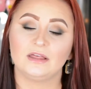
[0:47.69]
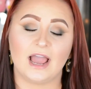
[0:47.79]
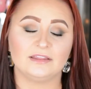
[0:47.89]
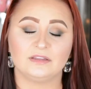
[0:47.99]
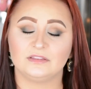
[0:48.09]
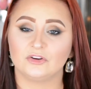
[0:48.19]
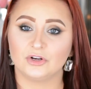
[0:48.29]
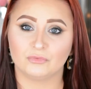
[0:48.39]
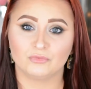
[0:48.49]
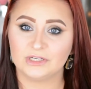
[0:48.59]
I think they're at
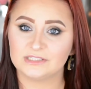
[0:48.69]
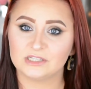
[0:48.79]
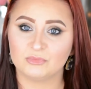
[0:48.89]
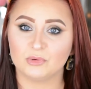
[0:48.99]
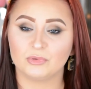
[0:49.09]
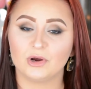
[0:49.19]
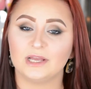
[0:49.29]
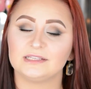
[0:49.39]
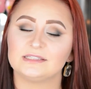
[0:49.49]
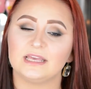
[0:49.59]
a reasonable
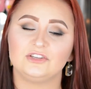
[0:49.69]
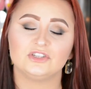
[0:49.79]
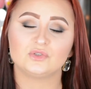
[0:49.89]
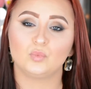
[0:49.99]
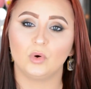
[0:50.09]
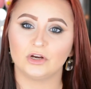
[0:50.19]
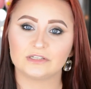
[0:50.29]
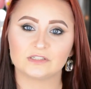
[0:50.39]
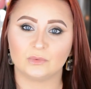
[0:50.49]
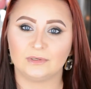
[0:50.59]
price. They just work
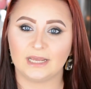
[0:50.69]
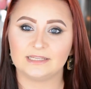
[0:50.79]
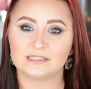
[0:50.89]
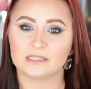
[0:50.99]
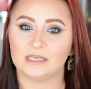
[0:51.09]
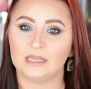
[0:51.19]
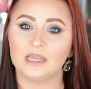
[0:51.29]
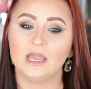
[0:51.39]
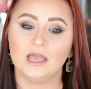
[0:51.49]
so nicely.